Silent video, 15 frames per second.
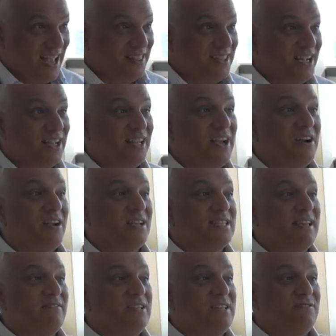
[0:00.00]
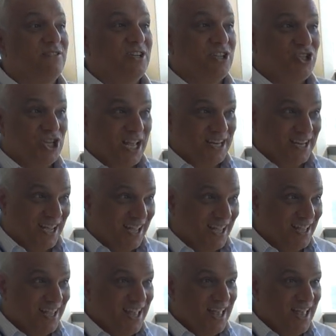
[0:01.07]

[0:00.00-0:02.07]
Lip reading: and the clerics have a different agenda.